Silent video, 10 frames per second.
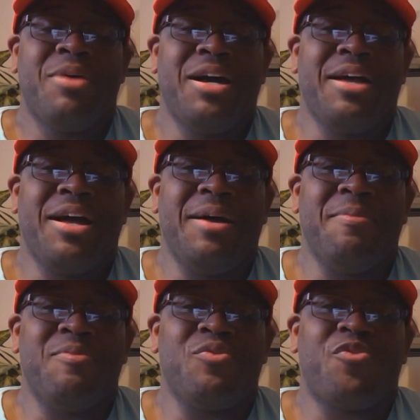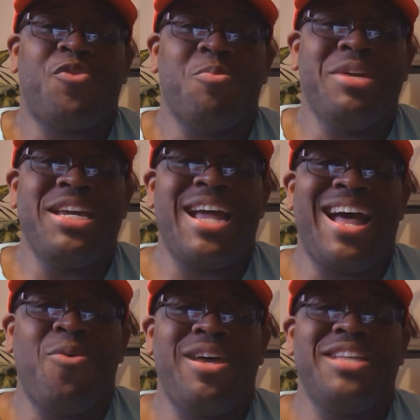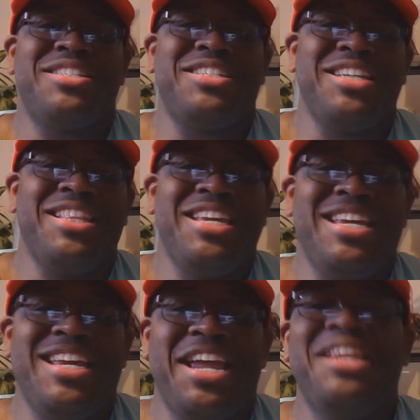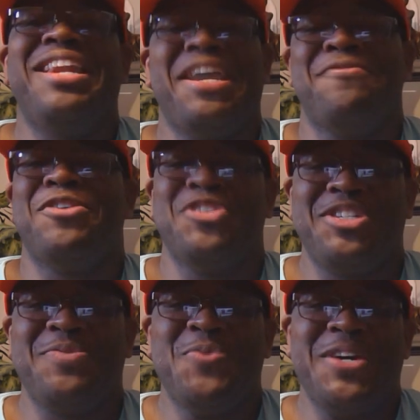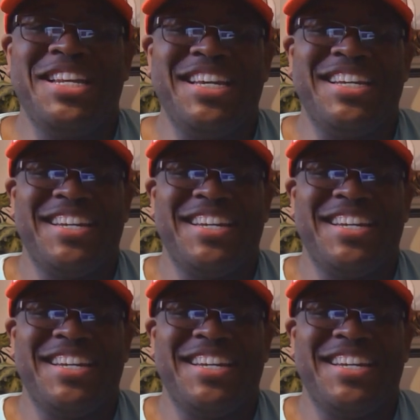But for me, I want to see the 89 version win.